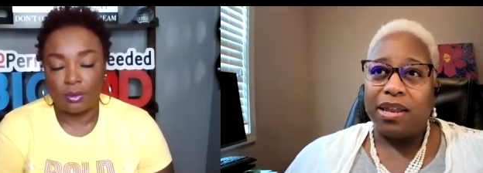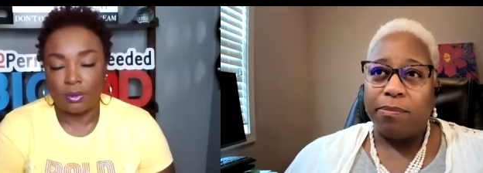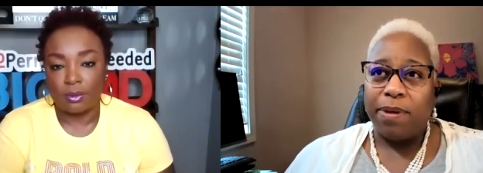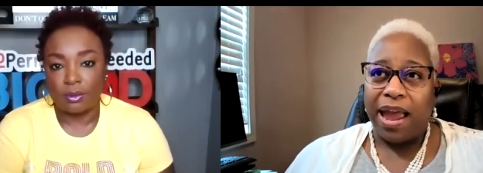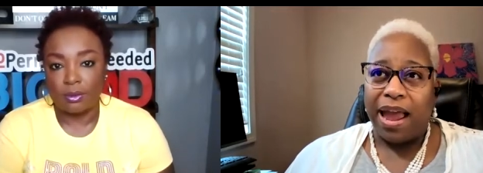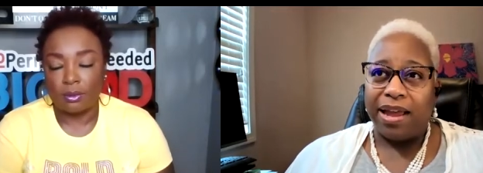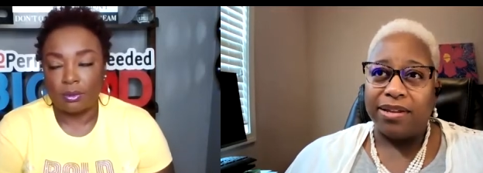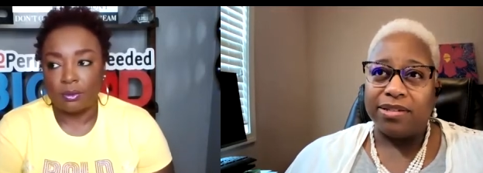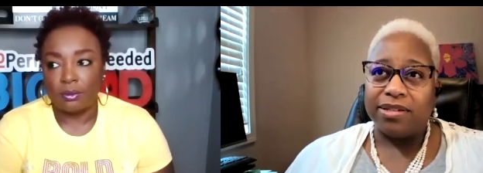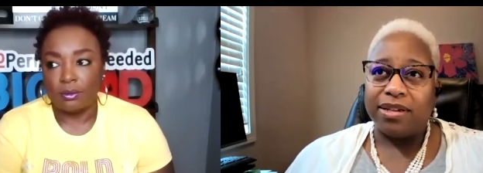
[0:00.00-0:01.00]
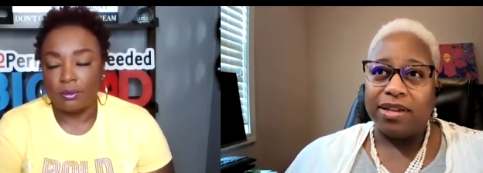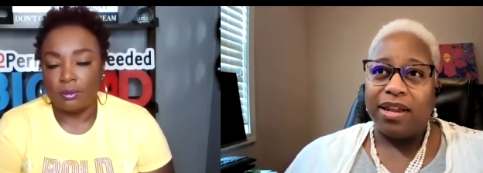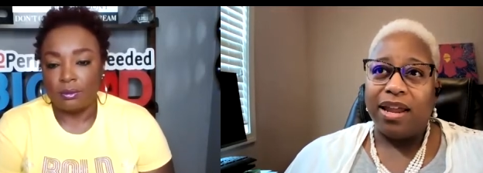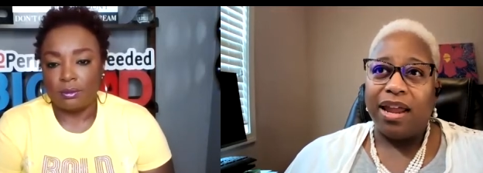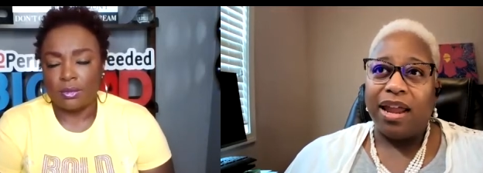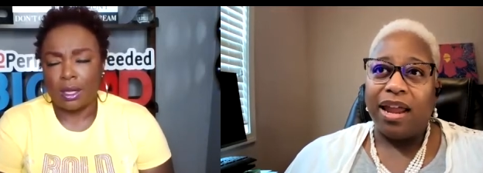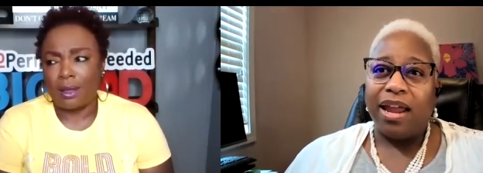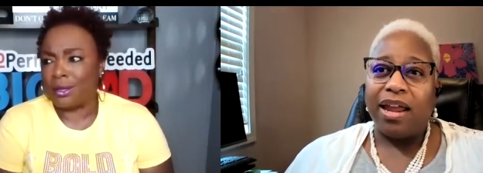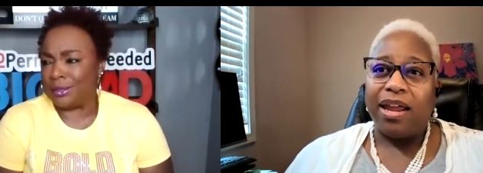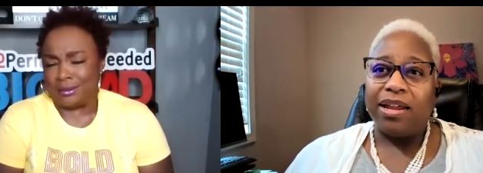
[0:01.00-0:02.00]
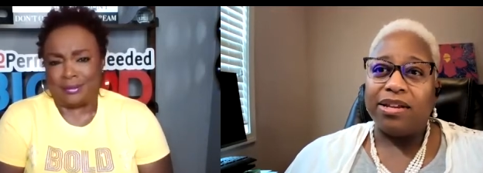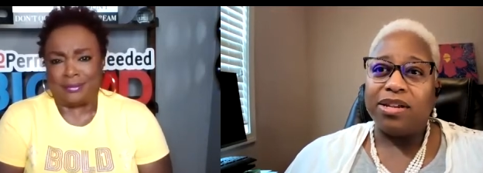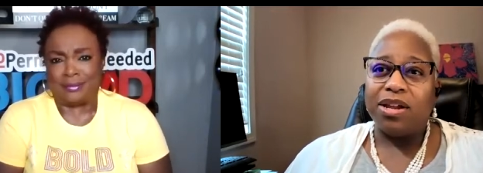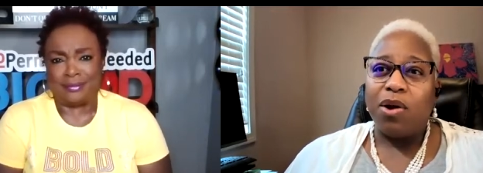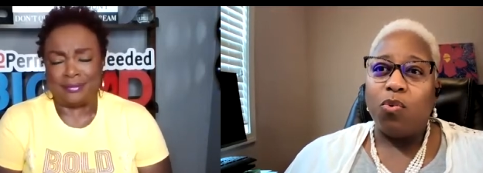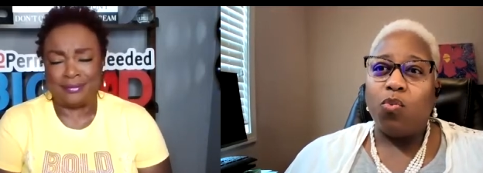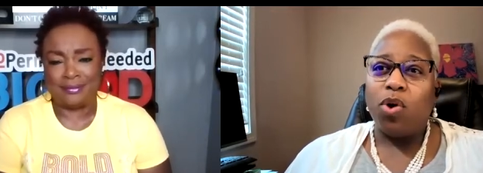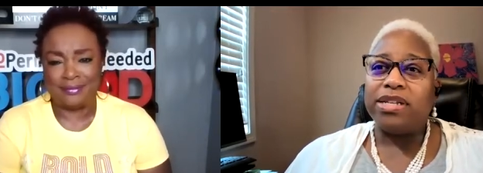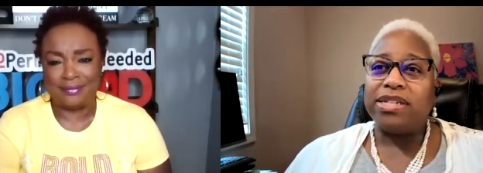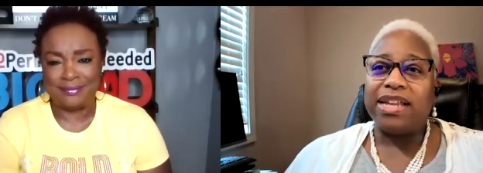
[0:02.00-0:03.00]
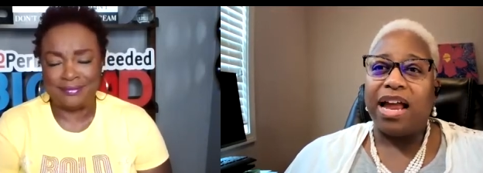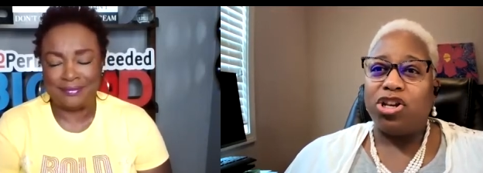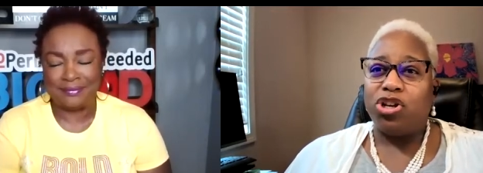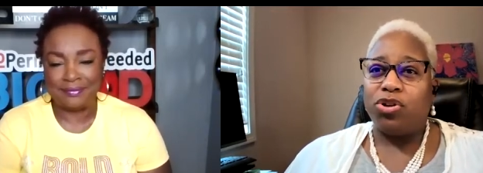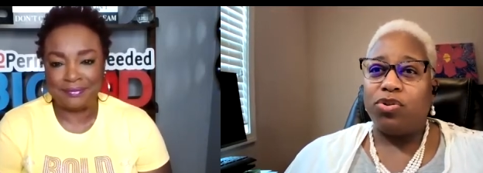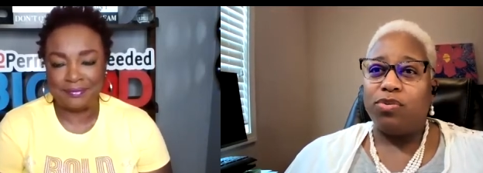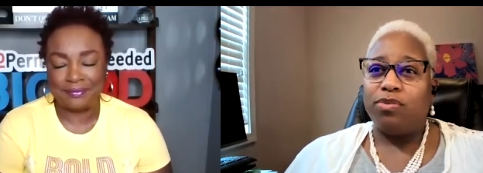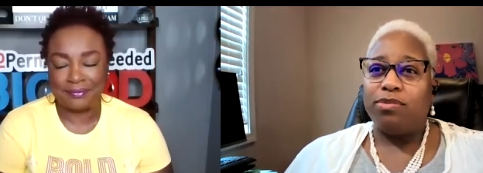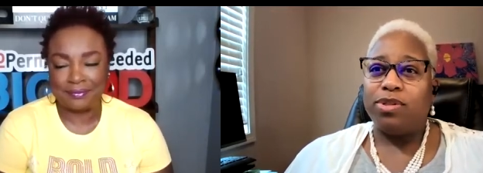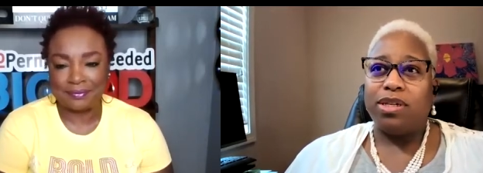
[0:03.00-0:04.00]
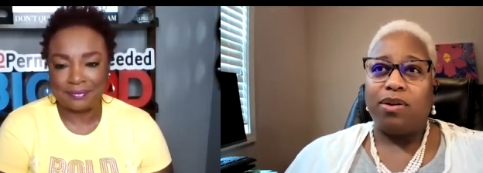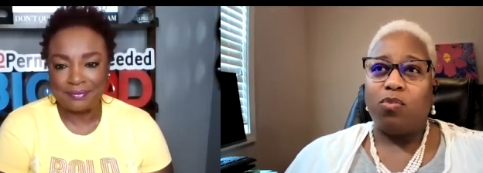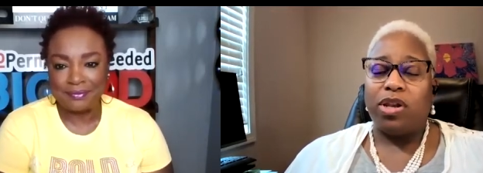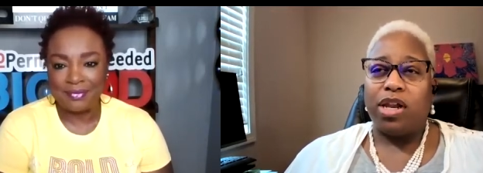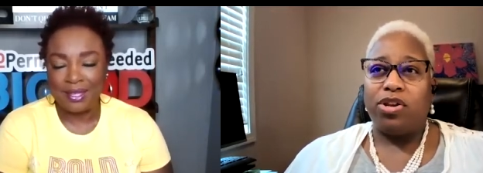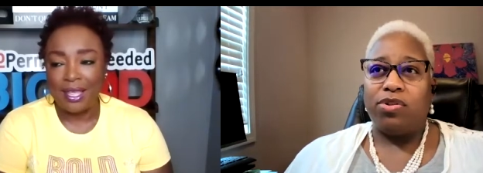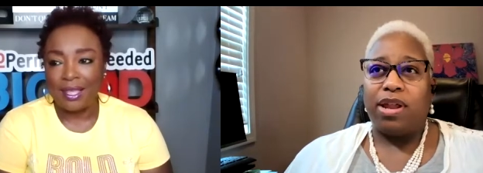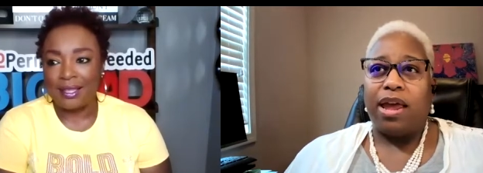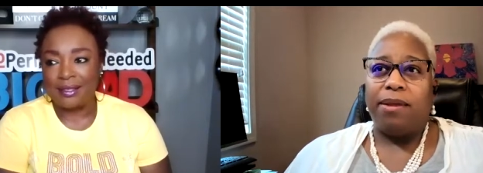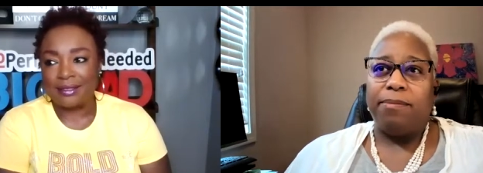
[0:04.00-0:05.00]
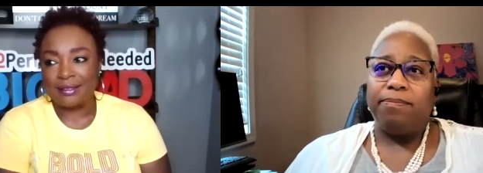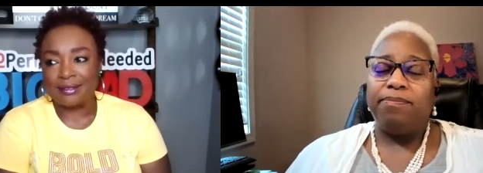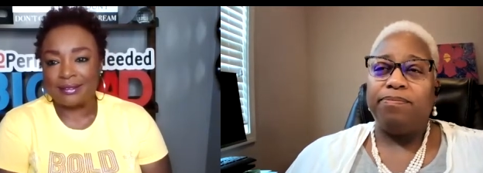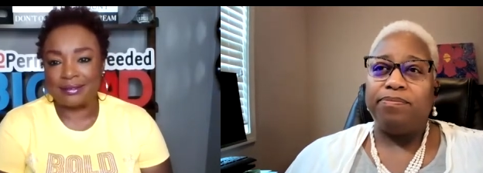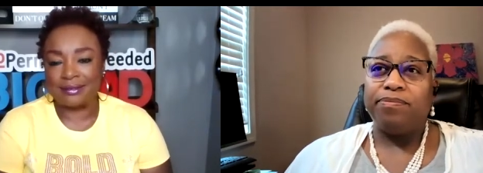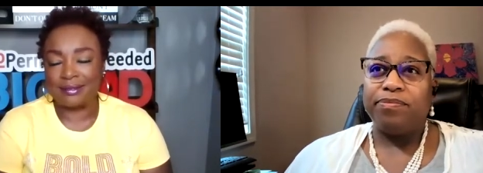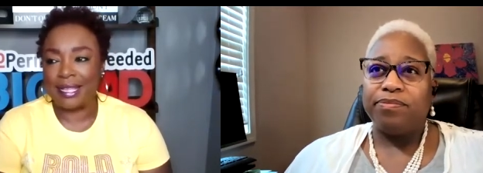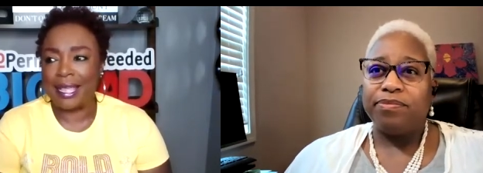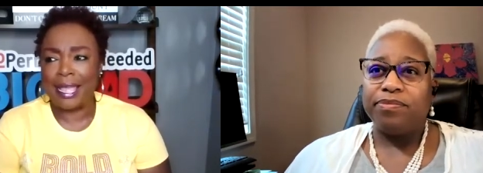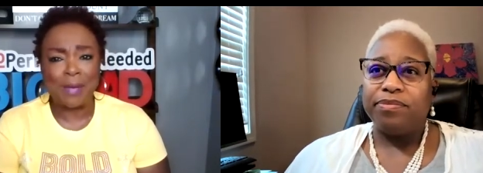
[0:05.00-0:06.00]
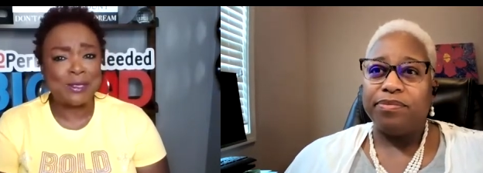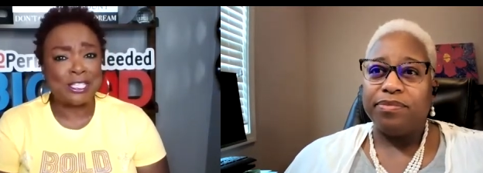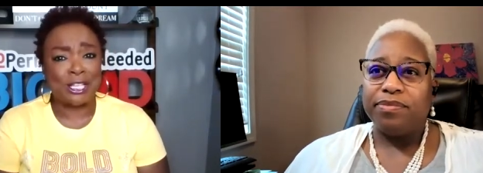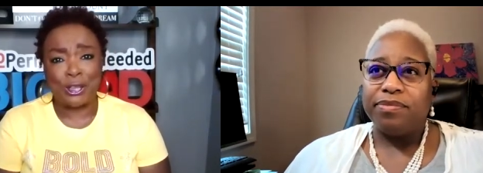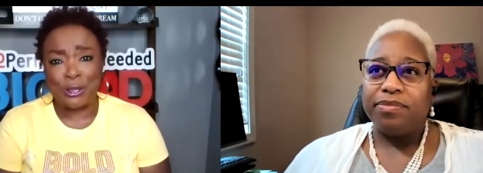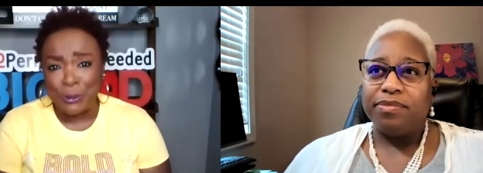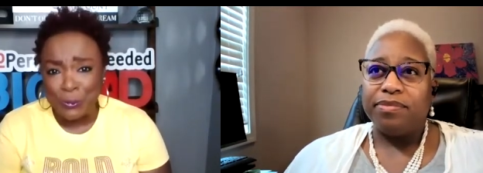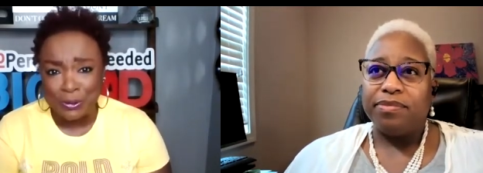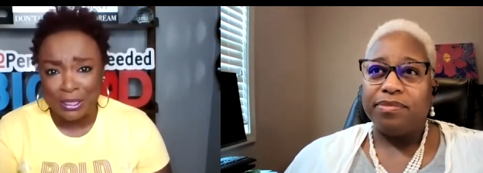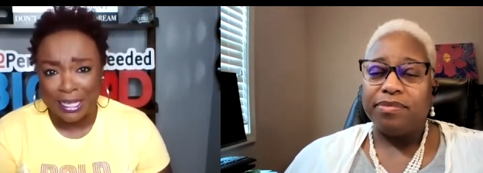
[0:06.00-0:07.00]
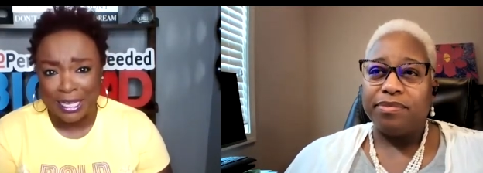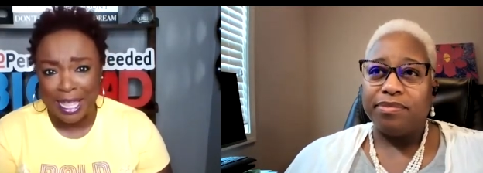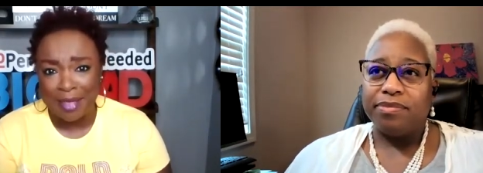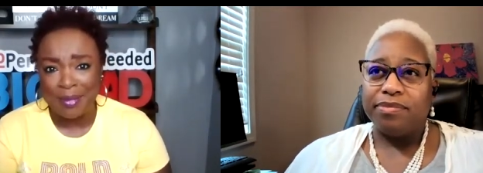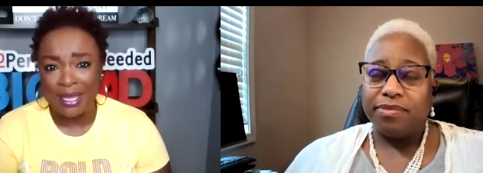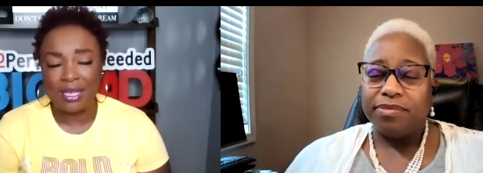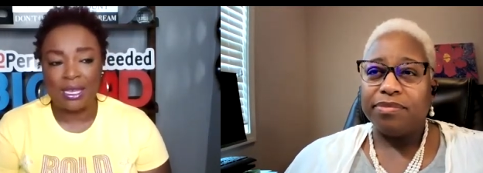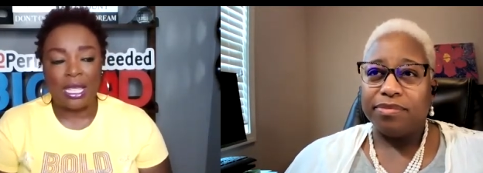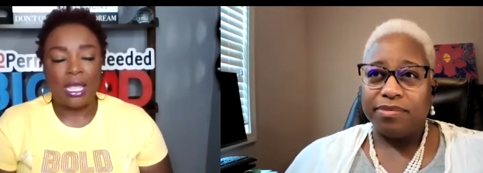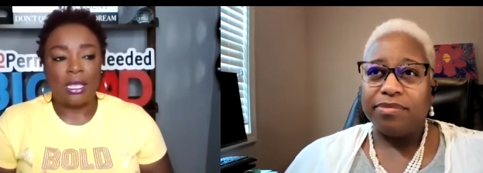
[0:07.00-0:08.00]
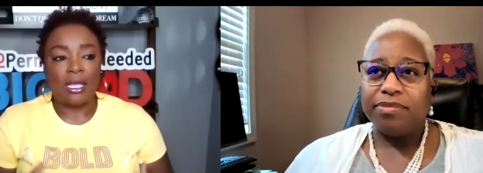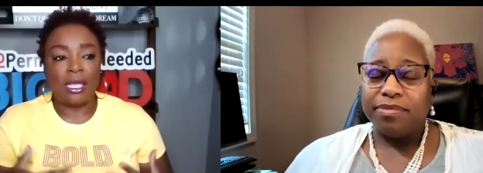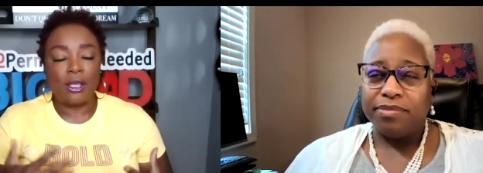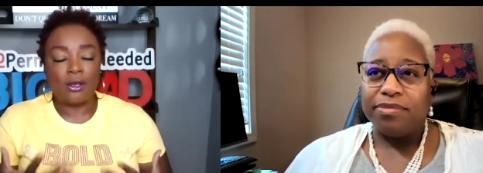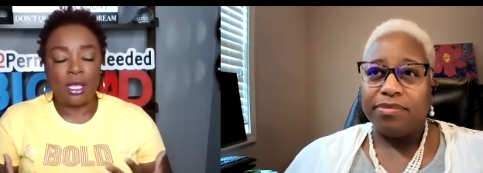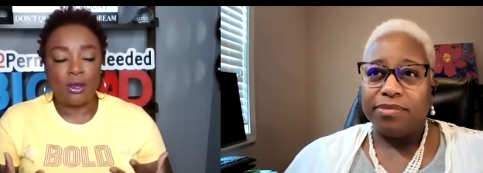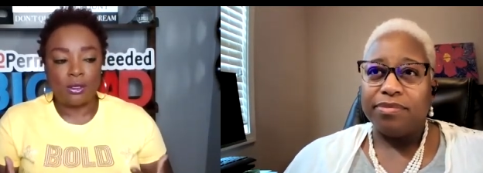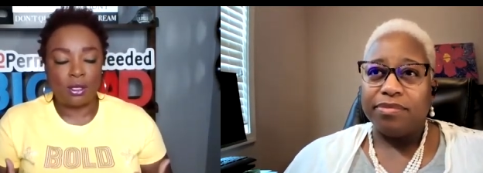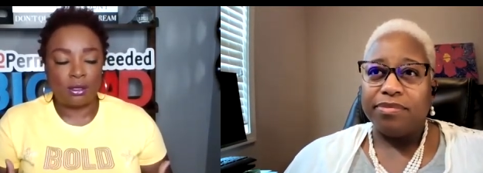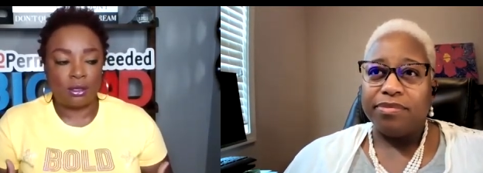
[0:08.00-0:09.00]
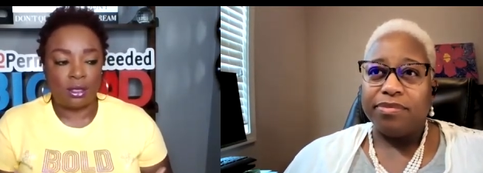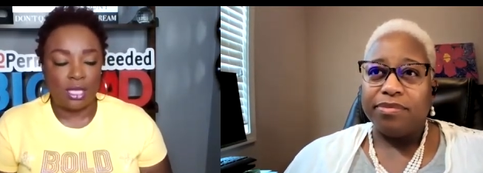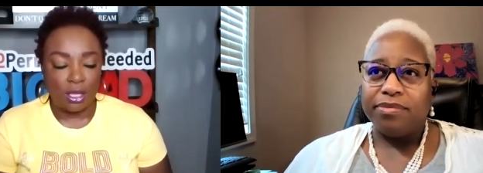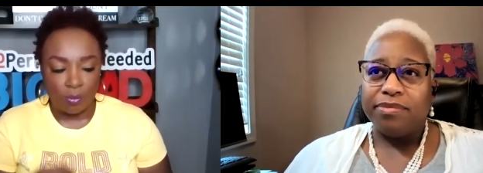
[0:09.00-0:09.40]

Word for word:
Speaker 1: in the past? And what does that do to them when they do that?
Speaker 2: Absolutely. I mean, here, here's the, the thing